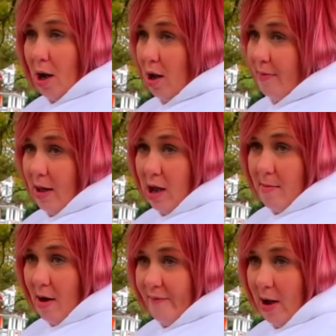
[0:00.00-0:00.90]
I love the
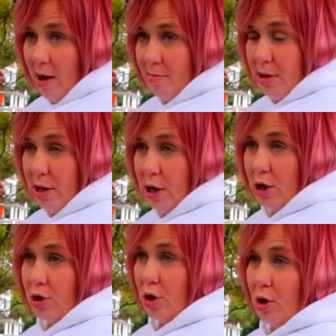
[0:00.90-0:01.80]
AML
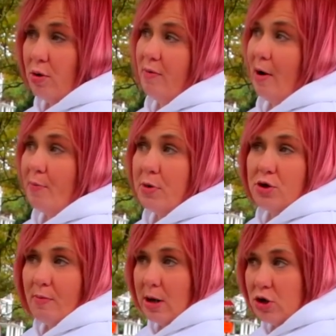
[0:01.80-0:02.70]
family. You know, you've helped
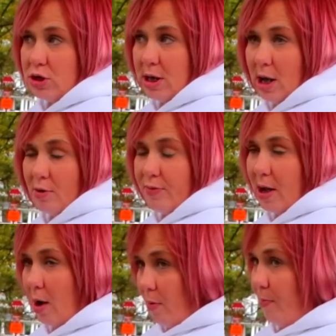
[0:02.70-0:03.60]
me tremendously. I don't
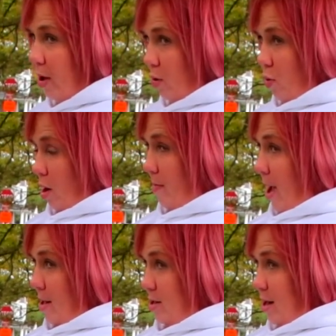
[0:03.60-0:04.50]
think I would be where
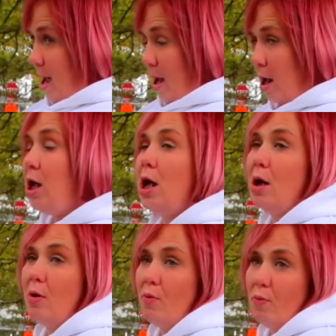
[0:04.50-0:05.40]
I'm at today
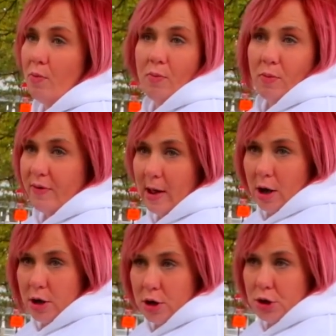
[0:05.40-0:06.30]

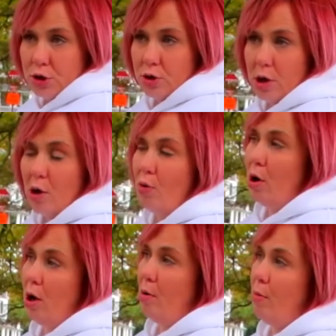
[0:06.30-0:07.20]
without you. You
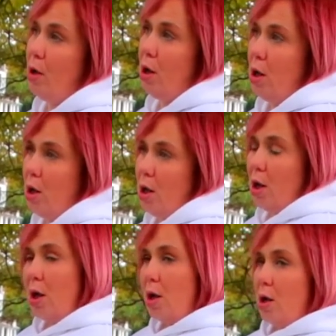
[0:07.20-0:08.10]
know, um,
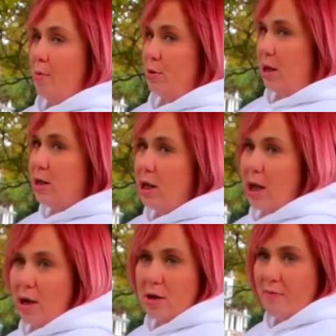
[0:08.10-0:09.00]
it was easy
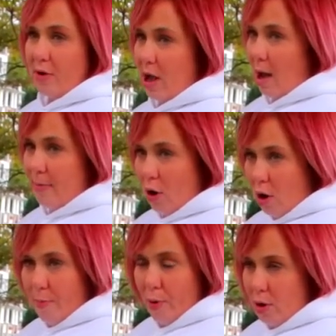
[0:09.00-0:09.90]
to get into rehab. The
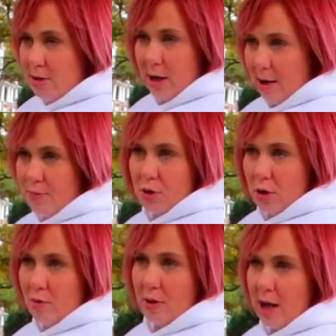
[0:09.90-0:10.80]
hard part is after
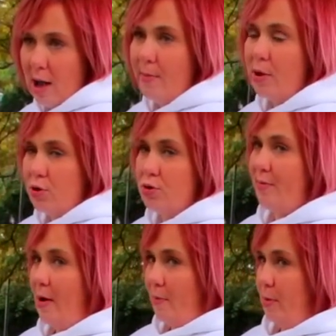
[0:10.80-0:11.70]
you go to rehab, and you
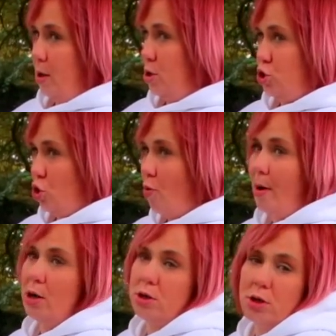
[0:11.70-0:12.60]
have helped me so
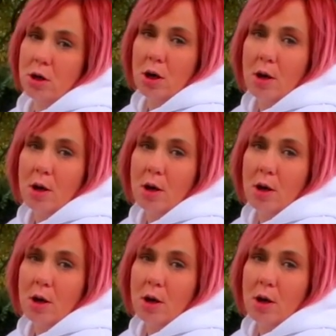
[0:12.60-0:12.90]
much.